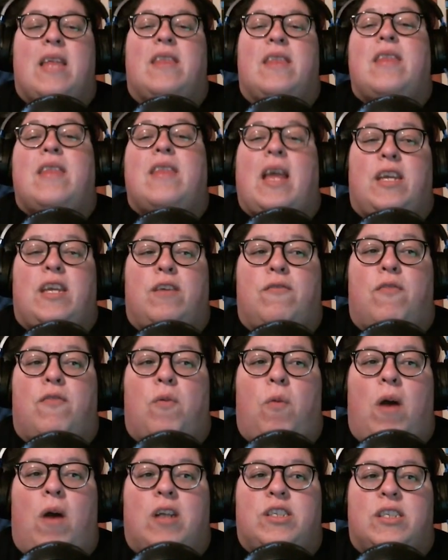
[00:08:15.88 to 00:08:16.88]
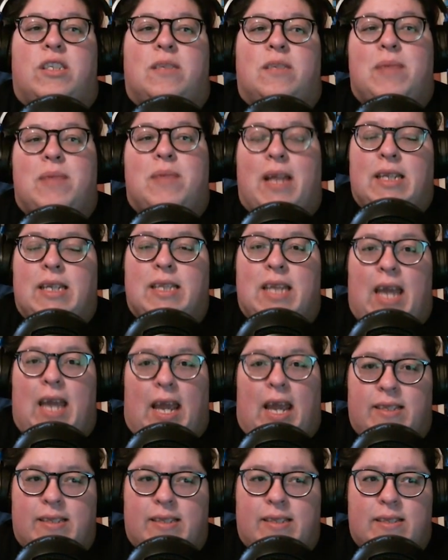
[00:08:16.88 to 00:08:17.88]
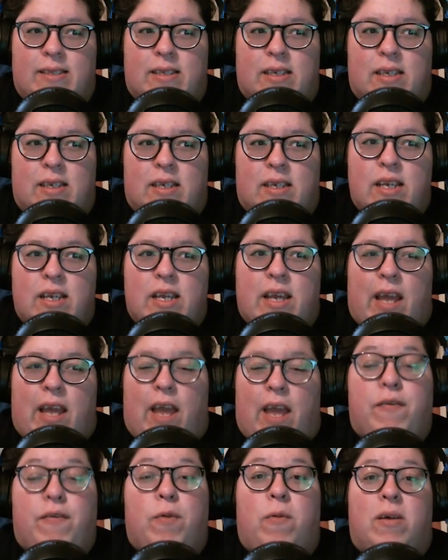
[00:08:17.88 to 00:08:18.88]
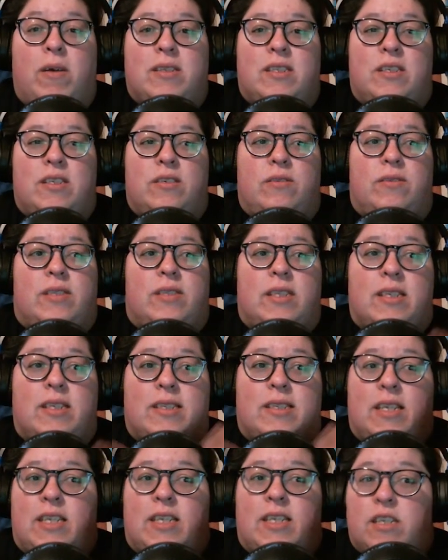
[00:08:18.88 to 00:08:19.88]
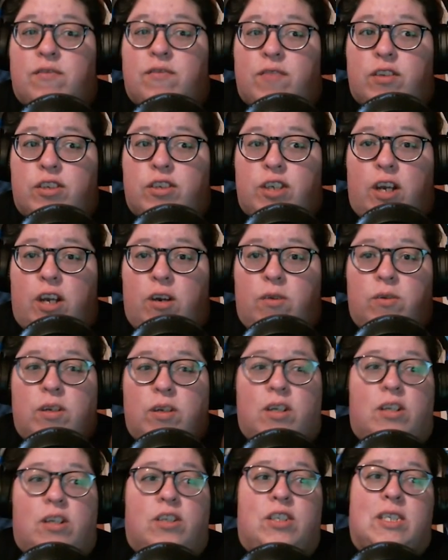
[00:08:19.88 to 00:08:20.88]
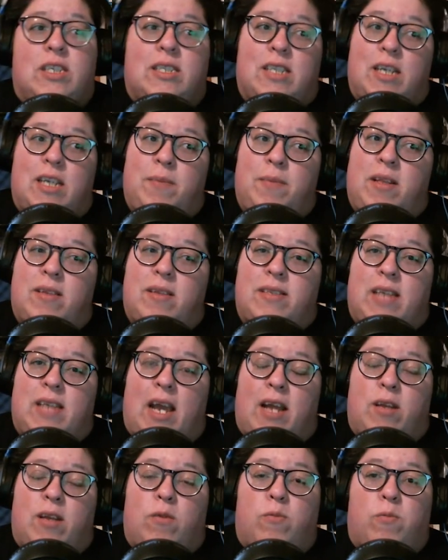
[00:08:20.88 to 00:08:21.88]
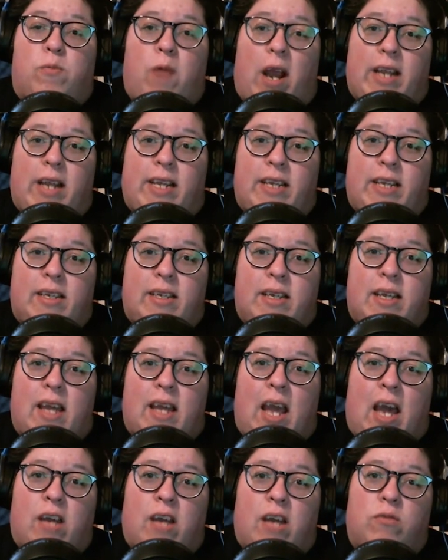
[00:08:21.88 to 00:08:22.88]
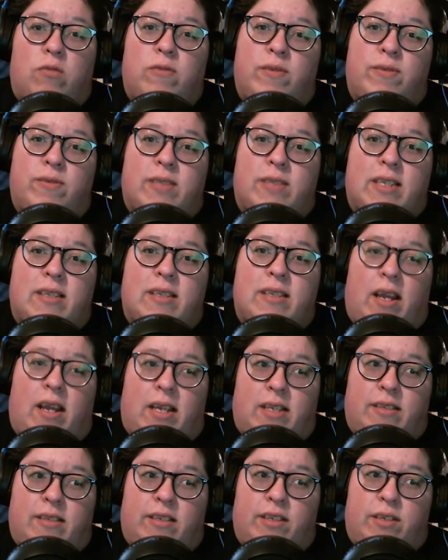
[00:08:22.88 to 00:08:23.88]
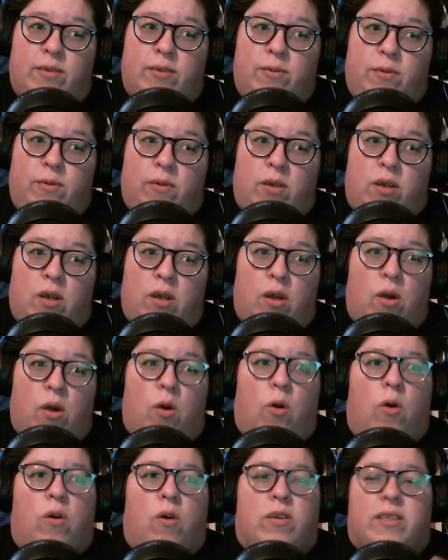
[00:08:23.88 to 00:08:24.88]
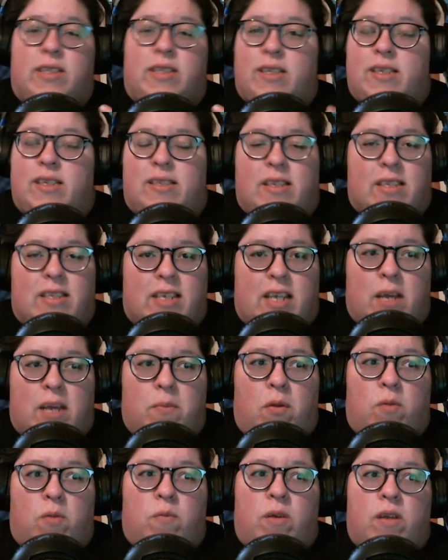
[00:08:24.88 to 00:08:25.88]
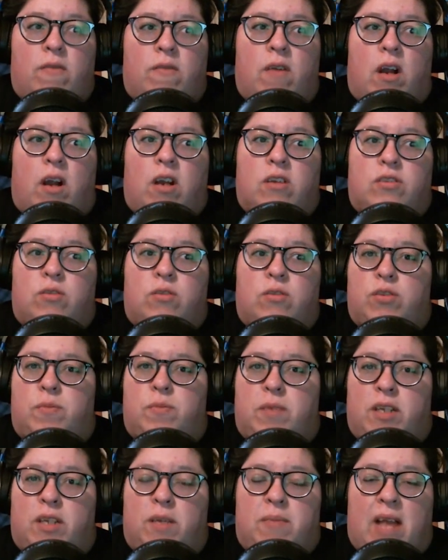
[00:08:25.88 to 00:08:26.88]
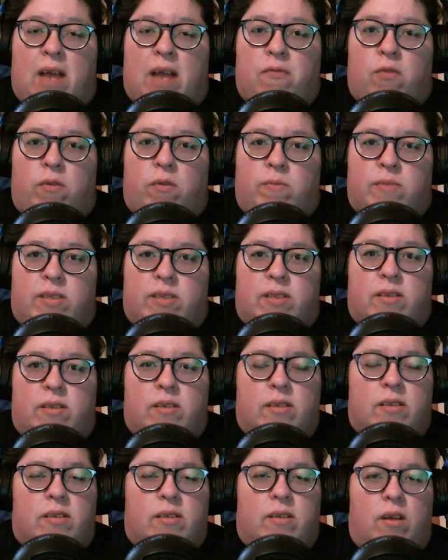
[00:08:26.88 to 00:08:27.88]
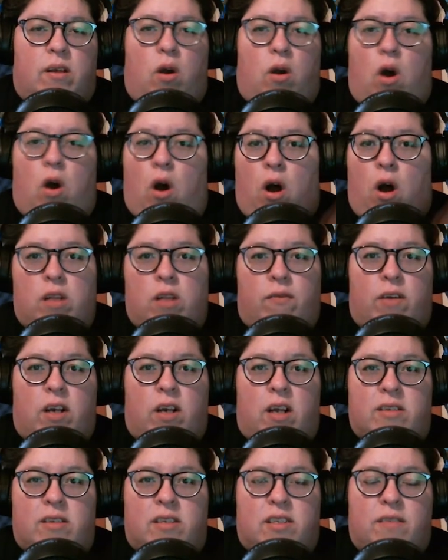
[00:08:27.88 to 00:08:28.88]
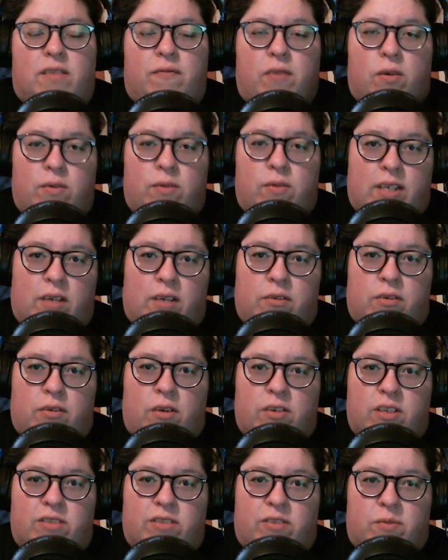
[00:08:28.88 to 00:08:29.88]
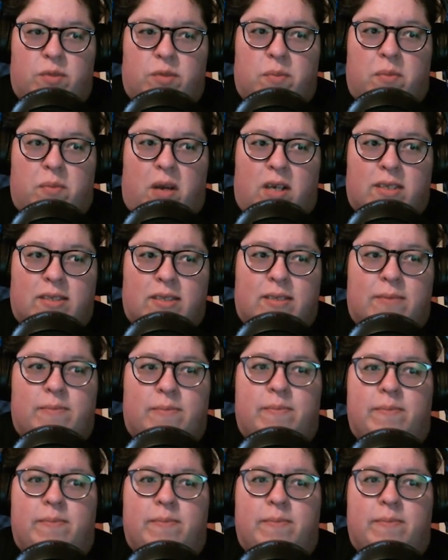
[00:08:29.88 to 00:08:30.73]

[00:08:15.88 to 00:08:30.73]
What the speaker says: Thank you for watching Playing the Ace. If you want to send us ideas for the show, just email us at writing@olusa.edu or send us a DM on one of our social media platforms. All of our contact info is down in our description box.